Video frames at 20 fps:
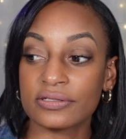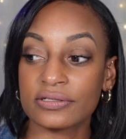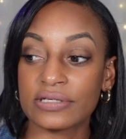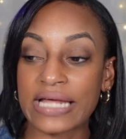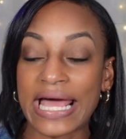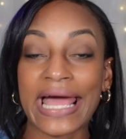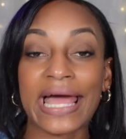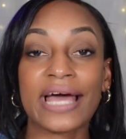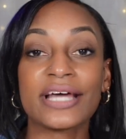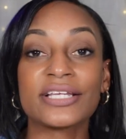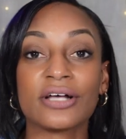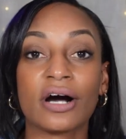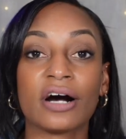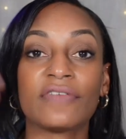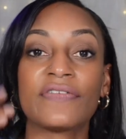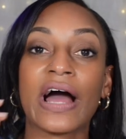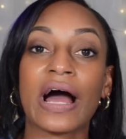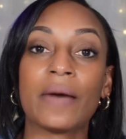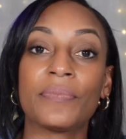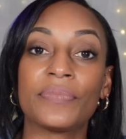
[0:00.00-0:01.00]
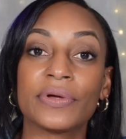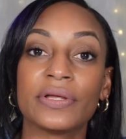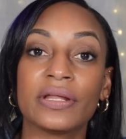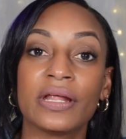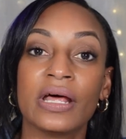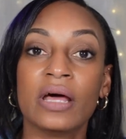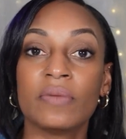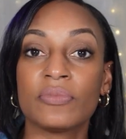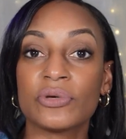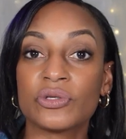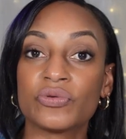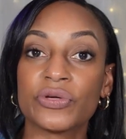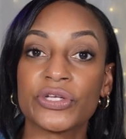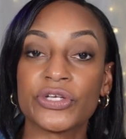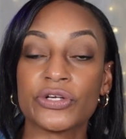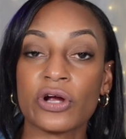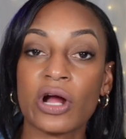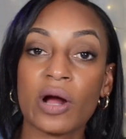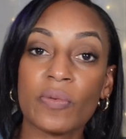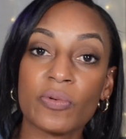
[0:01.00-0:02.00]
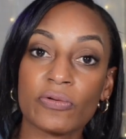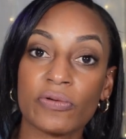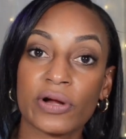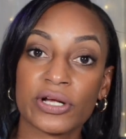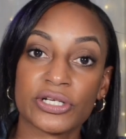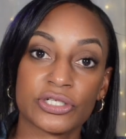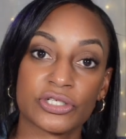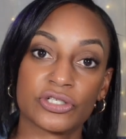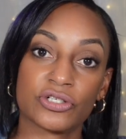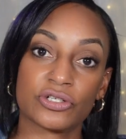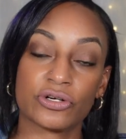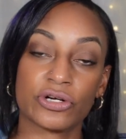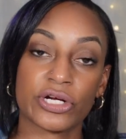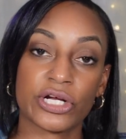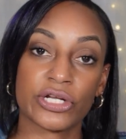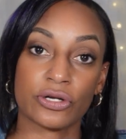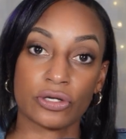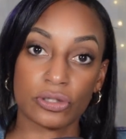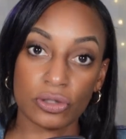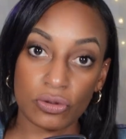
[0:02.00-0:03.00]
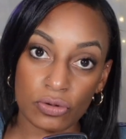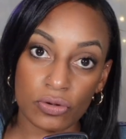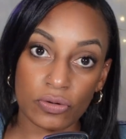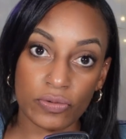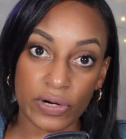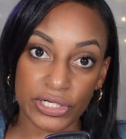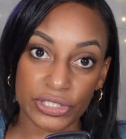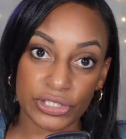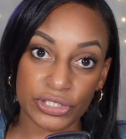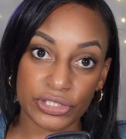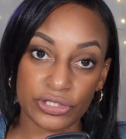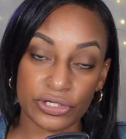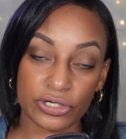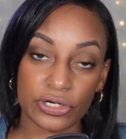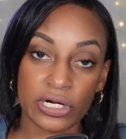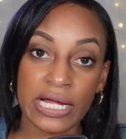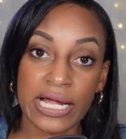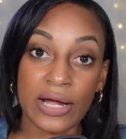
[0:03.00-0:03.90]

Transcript: handoff happen between your upper register and your lower register,